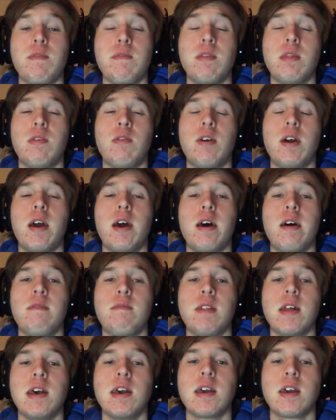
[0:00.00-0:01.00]
even though I
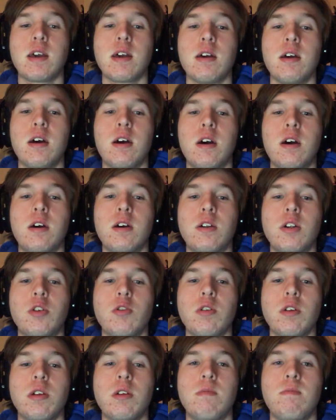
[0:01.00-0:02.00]
have like
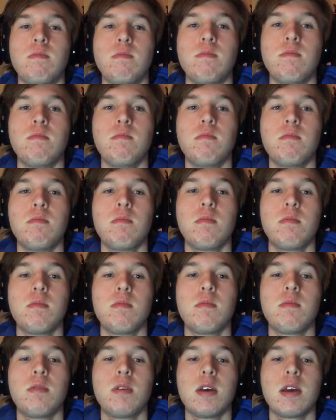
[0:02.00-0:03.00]
100
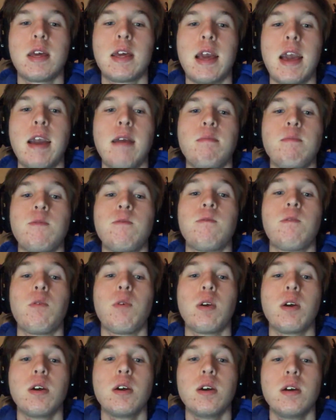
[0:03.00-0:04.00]
games
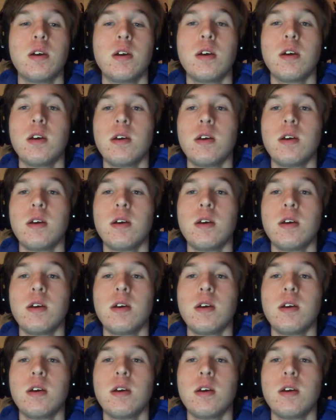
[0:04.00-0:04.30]
for it.